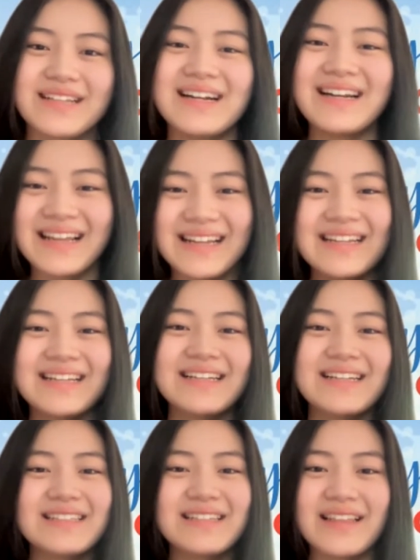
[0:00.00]
starting
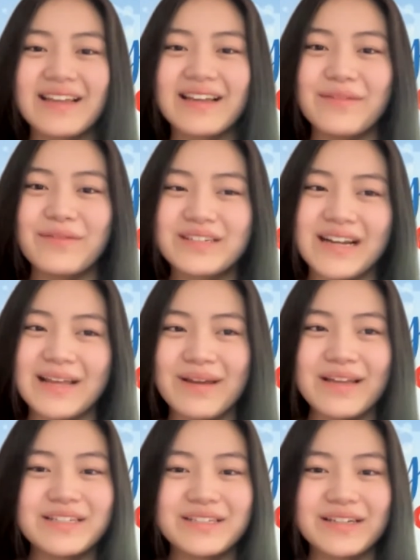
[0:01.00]
to like what should i
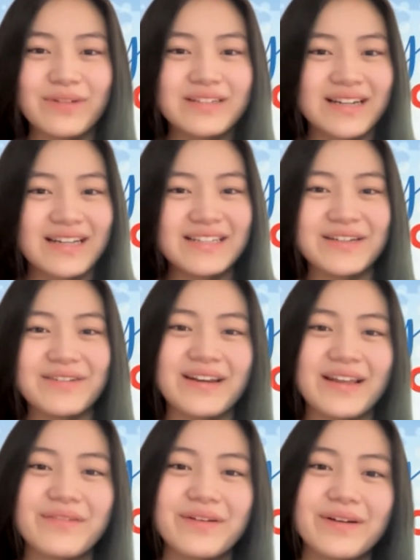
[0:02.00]
major in what should i do when
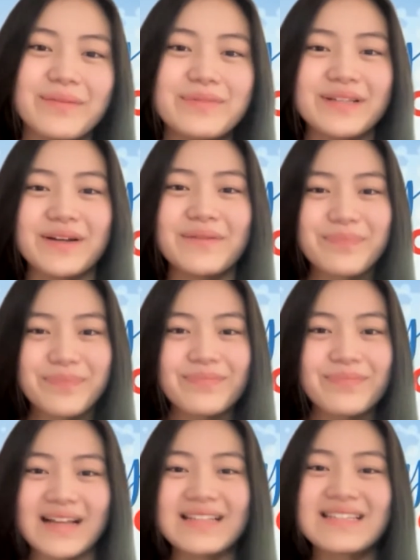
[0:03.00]
i grow up so
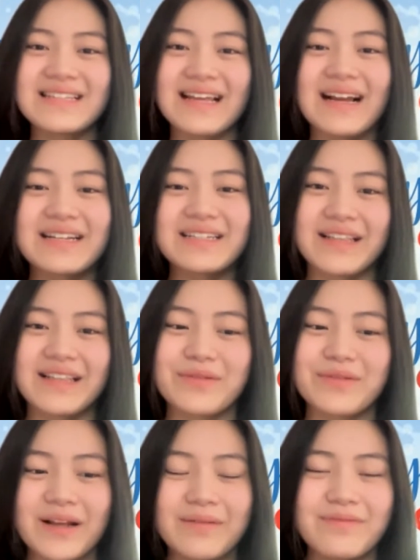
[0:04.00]
that's actually like
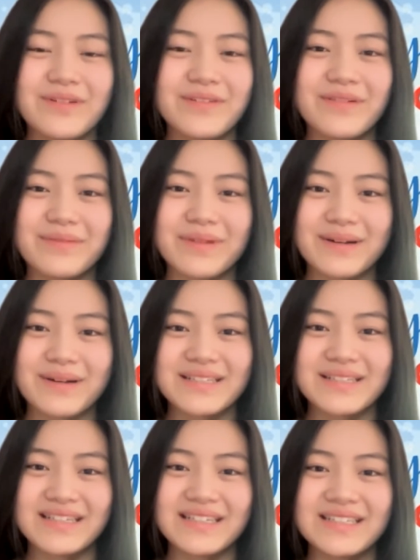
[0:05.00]
really helpful for me
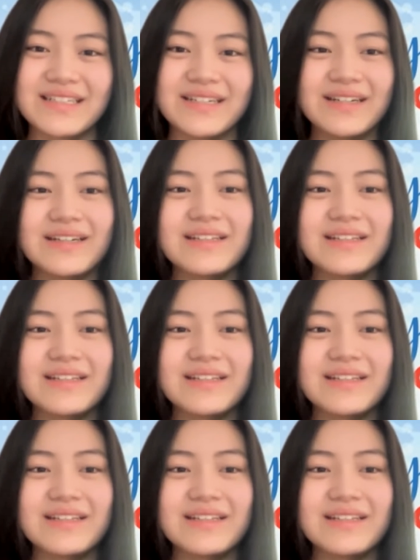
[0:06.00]
personally too